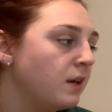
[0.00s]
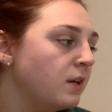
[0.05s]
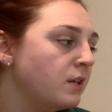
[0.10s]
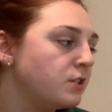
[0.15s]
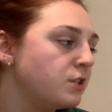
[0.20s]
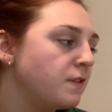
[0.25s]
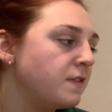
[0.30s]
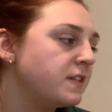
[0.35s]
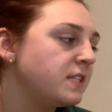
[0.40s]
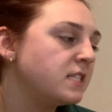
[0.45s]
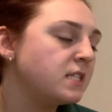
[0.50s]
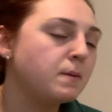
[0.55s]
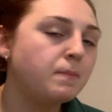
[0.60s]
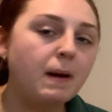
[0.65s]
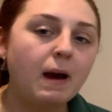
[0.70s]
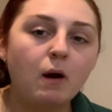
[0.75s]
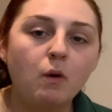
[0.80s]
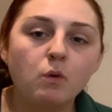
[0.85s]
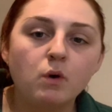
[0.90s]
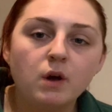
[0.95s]
So this is
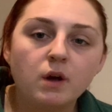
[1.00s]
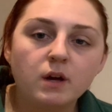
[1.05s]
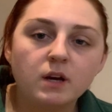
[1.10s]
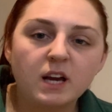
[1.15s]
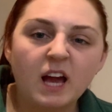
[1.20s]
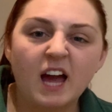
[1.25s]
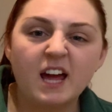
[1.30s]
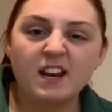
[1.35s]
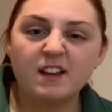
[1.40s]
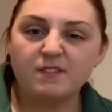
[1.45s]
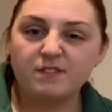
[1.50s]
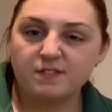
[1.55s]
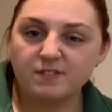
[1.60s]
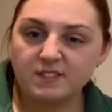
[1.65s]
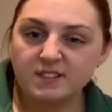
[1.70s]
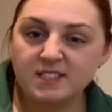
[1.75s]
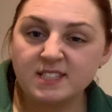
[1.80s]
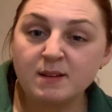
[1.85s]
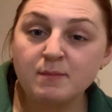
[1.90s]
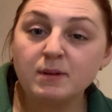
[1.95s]
about kind of
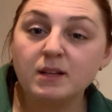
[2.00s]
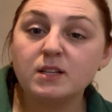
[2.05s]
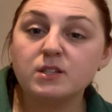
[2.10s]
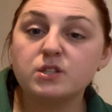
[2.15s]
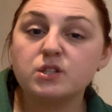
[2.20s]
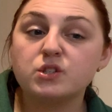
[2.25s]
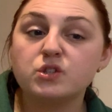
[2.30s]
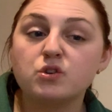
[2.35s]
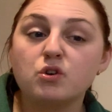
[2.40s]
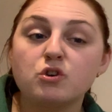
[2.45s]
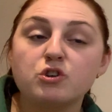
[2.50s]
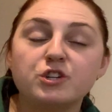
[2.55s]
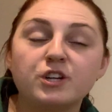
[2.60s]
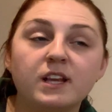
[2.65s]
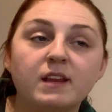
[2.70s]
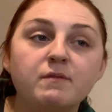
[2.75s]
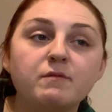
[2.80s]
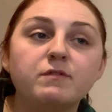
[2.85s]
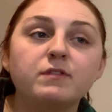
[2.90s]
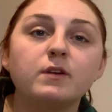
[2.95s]
similar to social
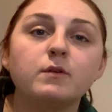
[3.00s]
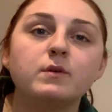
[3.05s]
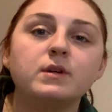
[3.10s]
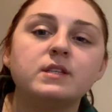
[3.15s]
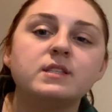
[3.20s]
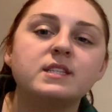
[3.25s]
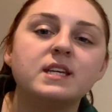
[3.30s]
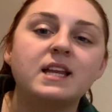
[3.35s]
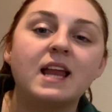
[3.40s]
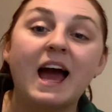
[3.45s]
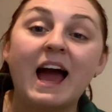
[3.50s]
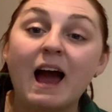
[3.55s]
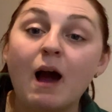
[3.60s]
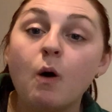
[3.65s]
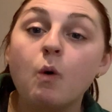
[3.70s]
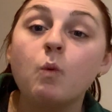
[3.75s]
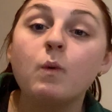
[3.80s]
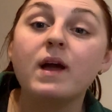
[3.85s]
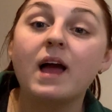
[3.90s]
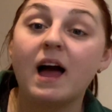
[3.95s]
influence in
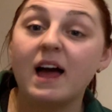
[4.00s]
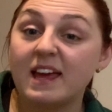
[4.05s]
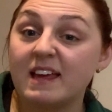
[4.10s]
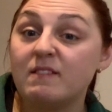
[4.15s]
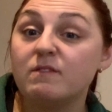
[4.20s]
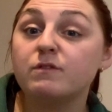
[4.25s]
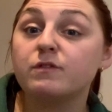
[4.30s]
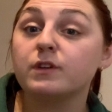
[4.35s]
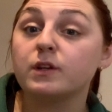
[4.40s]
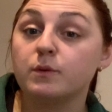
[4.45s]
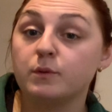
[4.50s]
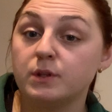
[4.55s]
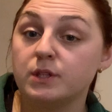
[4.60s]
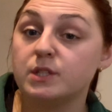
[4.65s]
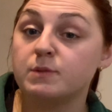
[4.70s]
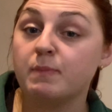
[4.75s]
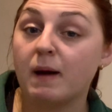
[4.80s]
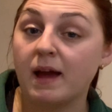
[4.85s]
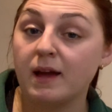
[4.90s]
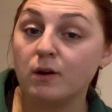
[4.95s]
how we are
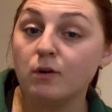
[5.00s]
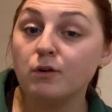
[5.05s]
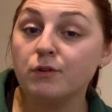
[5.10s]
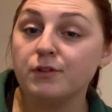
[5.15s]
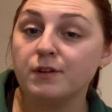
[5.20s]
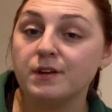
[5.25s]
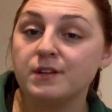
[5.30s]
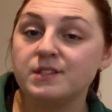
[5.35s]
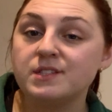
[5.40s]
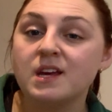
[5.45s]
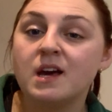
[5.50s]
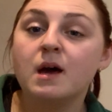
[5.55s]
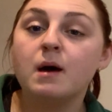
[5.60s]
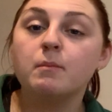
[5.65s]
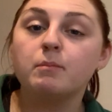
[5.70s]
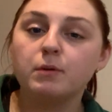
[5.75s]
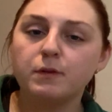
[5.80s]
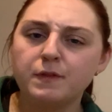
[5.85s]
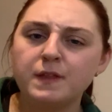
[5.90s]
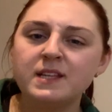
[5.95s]
influenced by others,
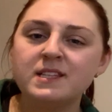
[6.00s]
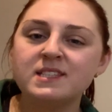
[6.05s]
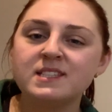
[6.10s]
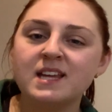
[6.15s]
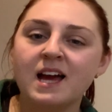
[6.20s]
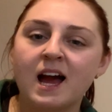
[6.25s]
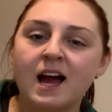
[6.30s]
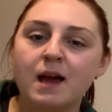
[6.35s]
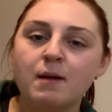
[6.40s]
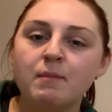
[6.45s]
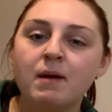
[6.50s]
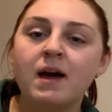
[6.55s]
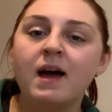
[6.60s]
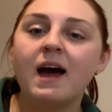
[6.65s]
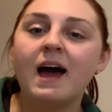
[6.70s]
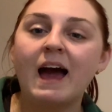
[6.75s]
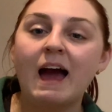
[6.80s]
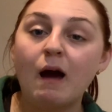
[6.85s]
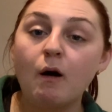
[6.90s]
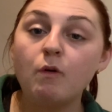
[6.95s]
but this time
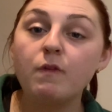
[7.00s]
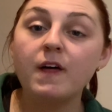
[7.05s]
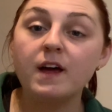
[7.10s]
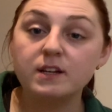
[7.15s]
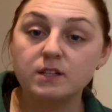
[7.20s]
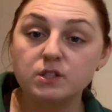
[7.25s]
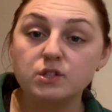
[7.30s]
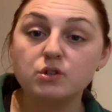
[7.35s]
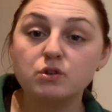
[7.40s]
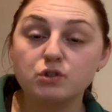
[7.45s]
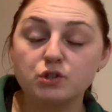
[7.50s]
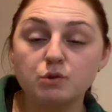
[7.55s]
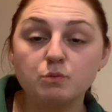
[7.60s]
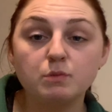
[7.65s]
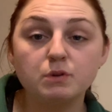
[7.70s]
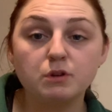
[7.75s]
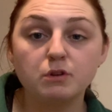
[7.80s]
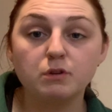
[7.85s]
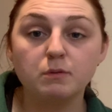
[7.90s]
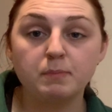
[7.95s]
how that discussion
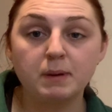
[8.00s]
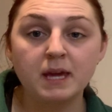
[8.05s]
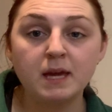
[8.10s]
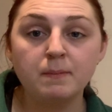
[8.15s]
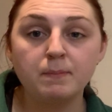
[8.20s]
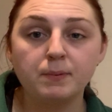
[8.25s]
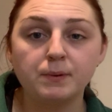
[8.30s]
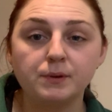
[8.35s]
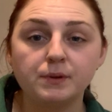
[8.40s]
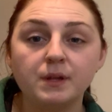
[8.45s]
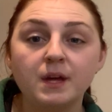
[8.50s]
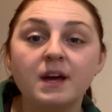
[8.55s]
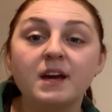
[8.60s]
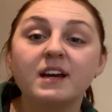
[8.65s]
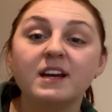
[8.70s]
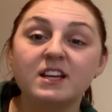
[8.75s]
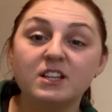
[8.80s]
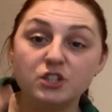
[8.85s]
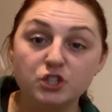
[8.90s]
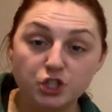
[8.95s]
with other people
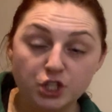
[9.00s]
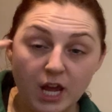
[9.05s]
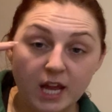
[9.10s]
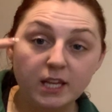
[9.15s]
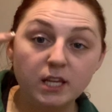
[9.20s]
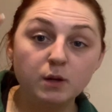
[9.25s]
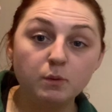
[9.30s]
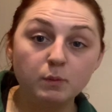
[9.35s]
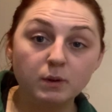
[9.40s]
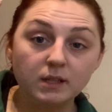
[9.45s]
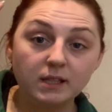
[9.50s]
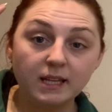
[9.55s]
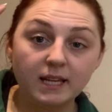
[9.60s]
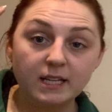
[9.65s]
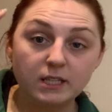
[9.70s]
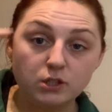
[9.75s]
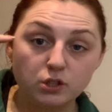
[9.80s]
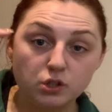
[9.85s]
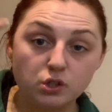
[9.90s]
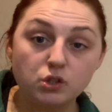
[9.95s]
can
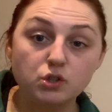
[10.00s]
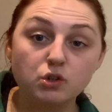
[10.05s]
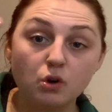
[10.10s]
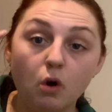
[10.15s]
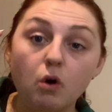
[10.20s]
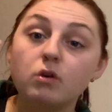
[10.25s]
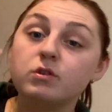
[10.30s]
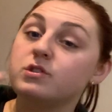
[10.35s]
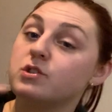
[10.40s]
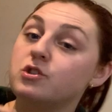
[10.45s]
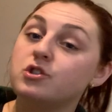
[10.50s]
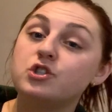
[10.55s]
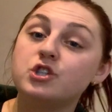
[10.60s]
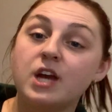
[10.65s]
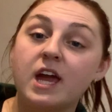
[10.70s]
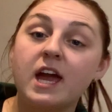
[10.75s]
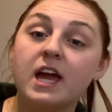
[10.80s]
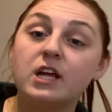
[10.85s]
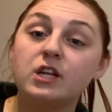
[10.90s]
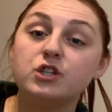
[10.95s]
genuinely distort and
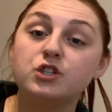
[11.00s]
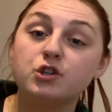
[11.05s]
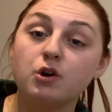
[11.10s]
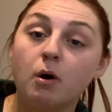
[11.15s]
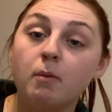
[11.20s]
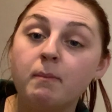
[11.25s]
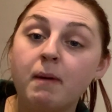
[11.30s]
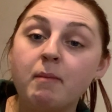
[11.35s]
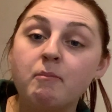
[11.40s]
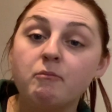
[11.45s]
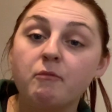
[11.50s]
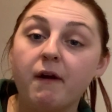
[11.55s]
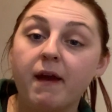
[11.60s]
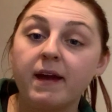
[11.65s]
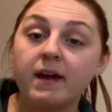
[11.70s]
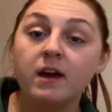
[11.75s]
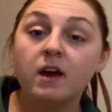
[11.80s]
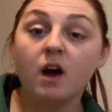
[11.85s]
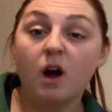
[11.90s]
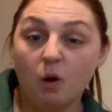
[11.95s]
change your
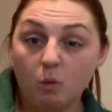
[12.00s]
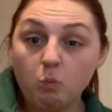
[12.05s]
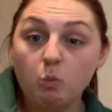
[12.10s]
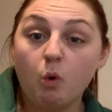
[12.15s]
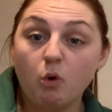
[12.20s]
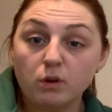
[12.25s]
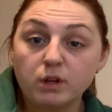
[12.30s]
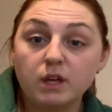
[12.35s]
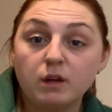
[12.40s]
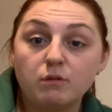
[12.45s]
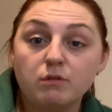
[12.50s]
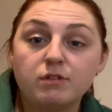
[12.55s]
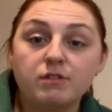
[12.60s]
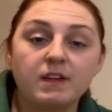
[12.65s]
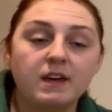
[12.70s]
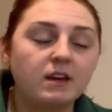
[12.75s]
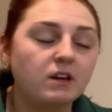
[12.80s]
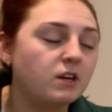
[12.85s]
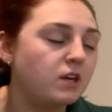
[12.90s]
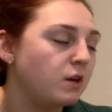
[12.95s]
memory and what you
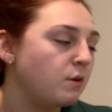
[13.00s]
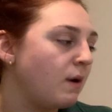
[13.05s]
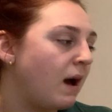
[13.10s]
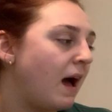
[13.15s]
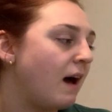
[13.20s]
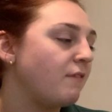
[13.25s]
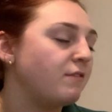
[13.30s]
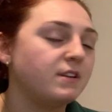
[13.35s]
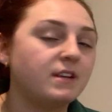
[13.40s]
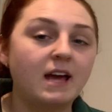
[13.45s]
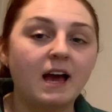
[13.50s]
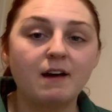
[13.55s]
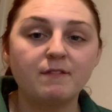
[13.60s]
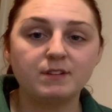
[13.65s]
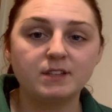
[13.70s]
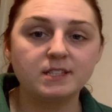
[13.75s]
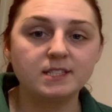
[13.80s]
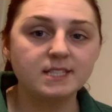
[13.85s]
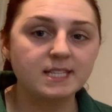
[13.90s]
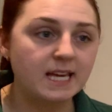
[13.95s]
think you have and
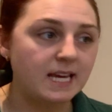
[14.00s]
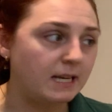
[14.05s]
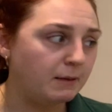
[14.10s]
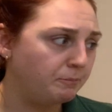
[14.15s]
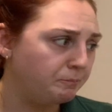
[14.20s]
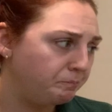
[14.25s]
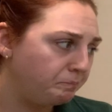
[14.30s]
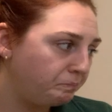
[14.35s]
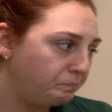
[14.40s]
haven't seen.